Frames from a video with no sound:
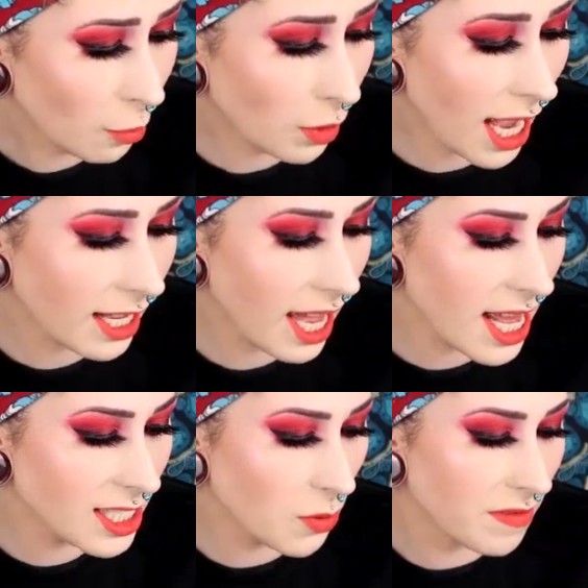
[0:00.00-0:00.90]

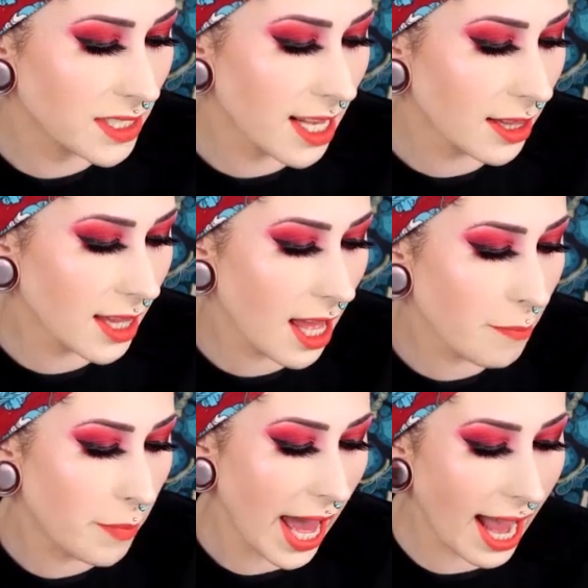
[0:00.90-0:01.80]
Blackheads, we've sent
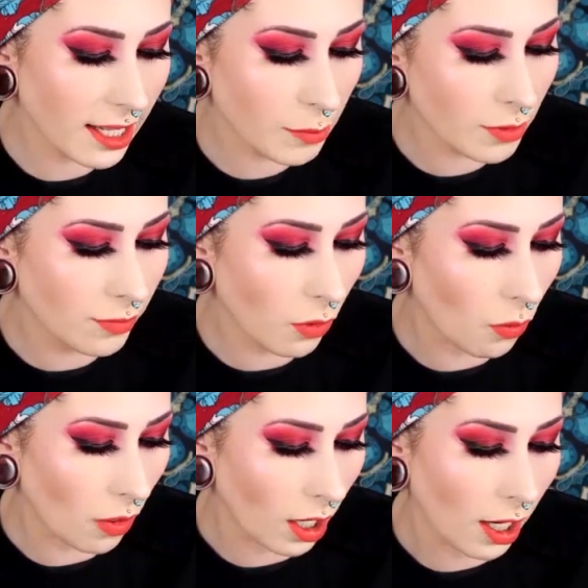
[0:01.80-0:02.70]
them packing
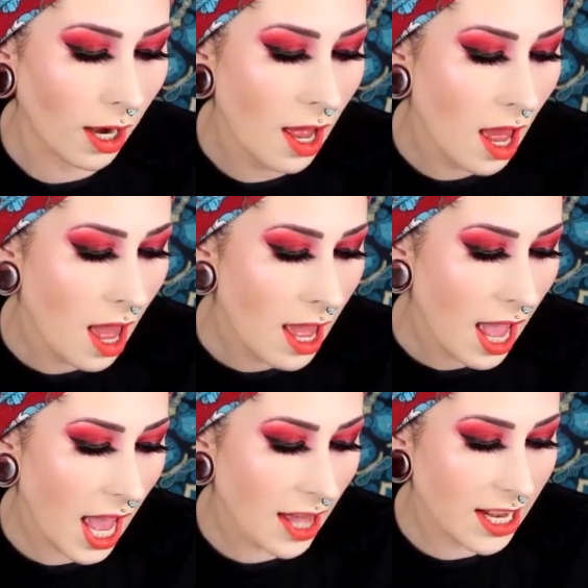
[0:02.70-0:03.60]
before.
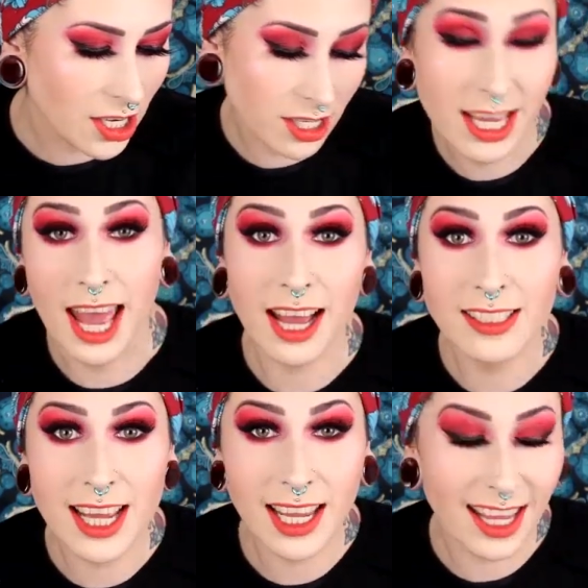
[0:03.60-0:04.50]
And they just
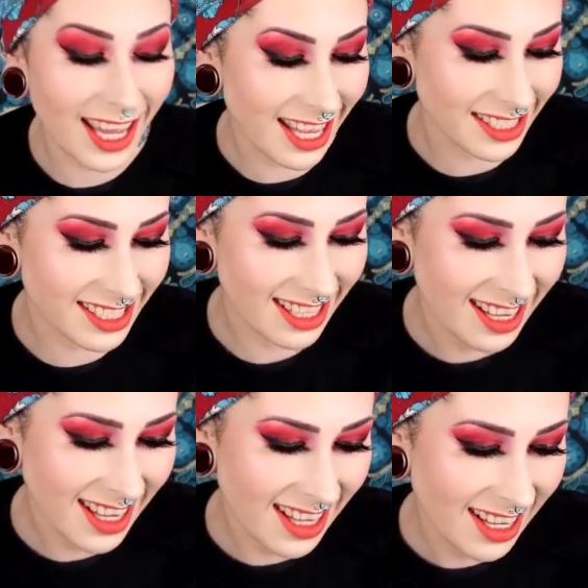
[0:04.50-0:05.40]
can't take a hint.
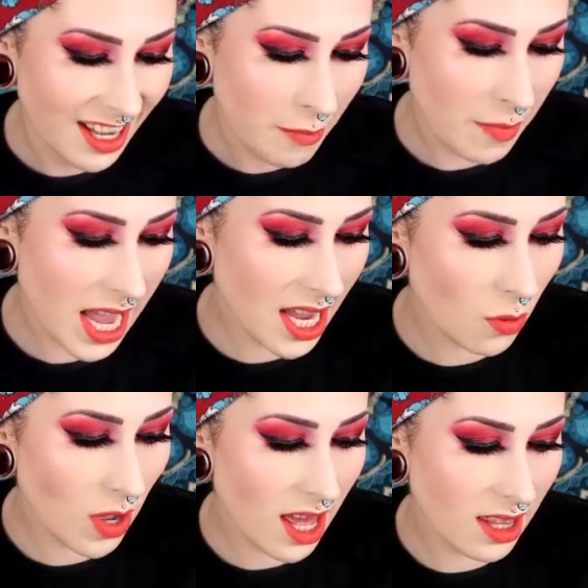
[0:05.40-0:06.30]

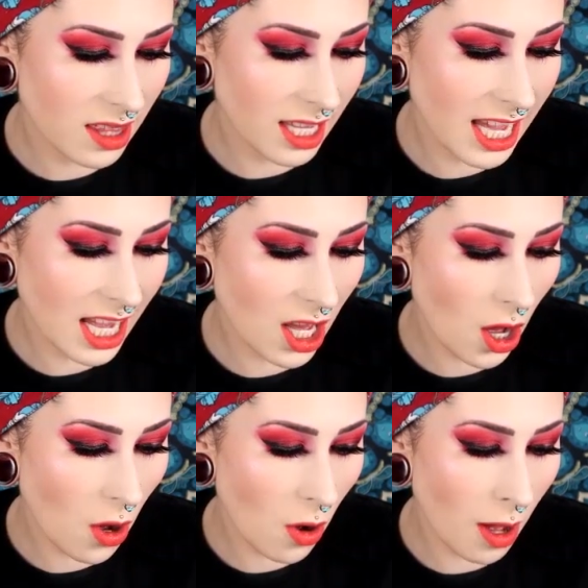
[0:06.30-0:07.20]
Made with
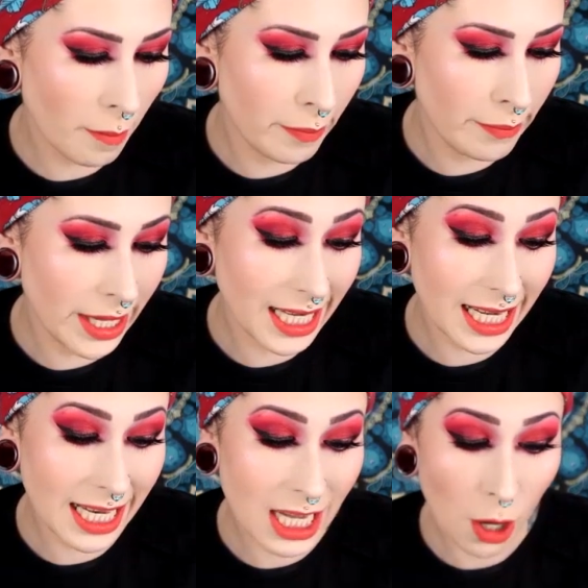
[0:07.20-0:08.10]
ginkgo
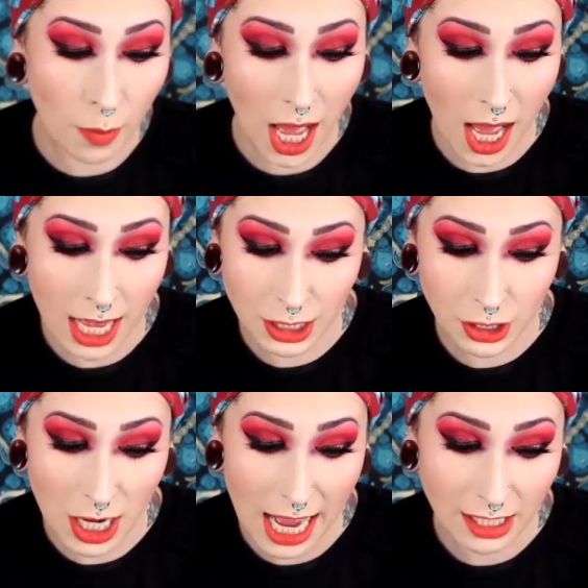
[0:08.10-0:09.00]
biloba
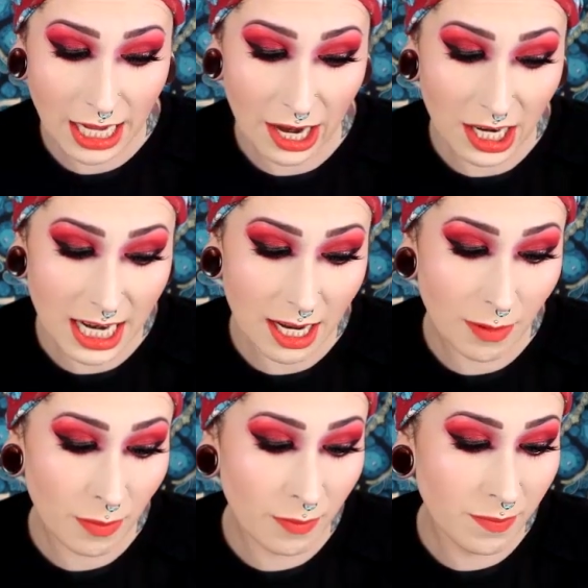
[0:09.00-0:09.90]
extract,
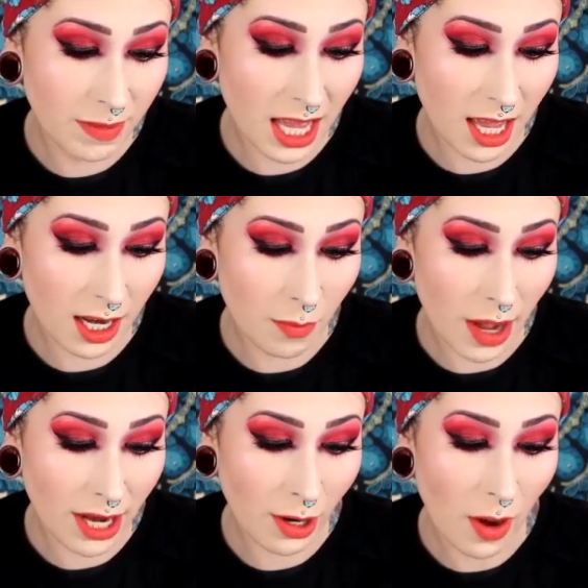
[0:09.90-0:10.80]
carried in
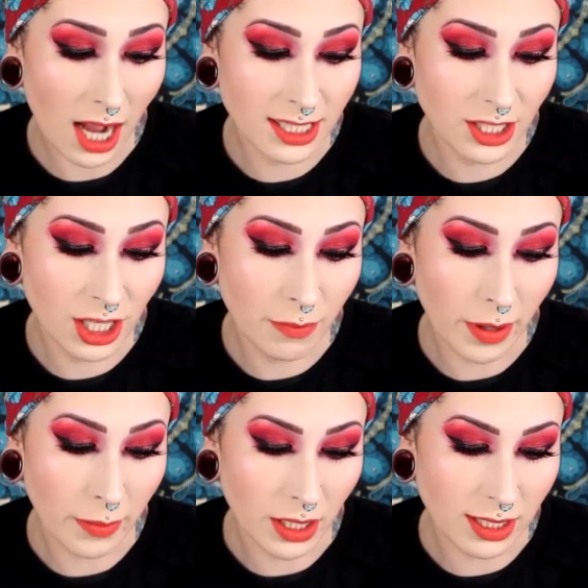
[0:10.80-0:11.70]
micro oxygen
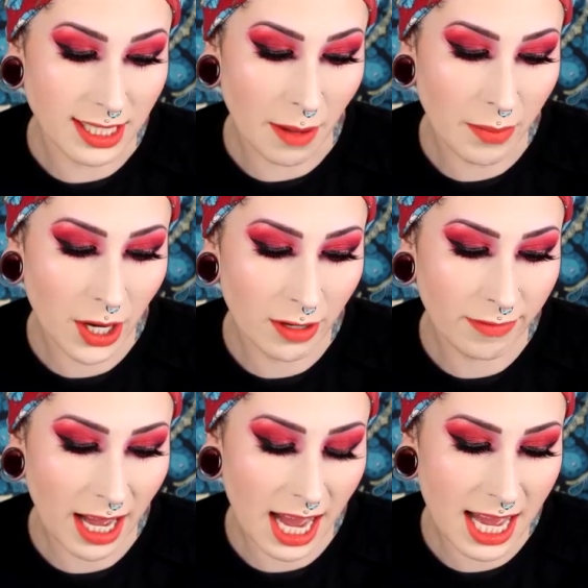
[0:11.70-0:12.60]
bubbles that
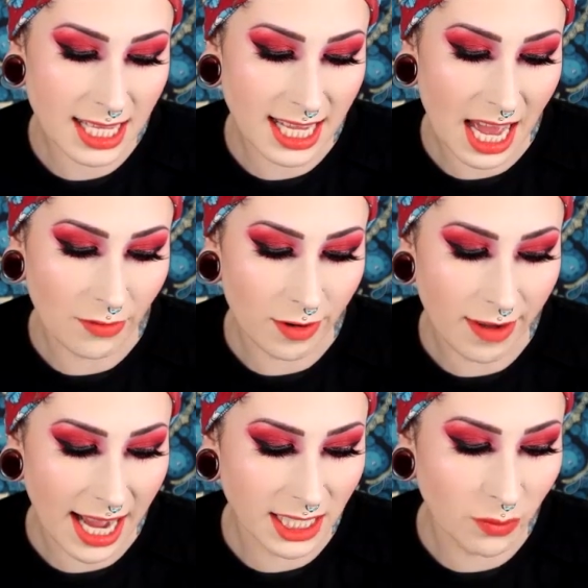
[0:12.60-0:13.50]
purifies and
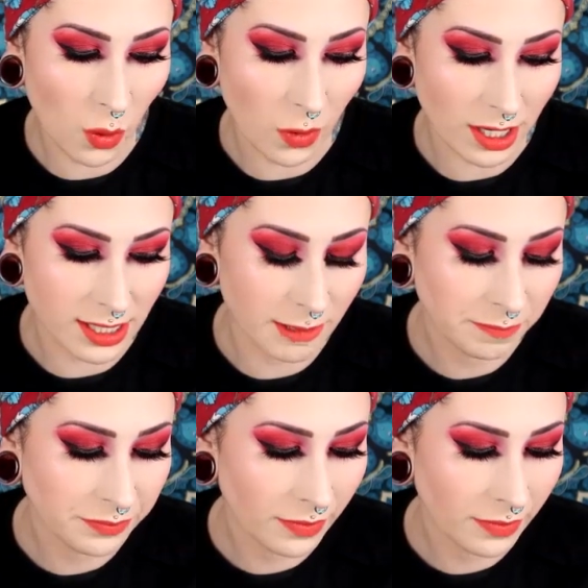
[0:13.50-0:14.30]
refines pores.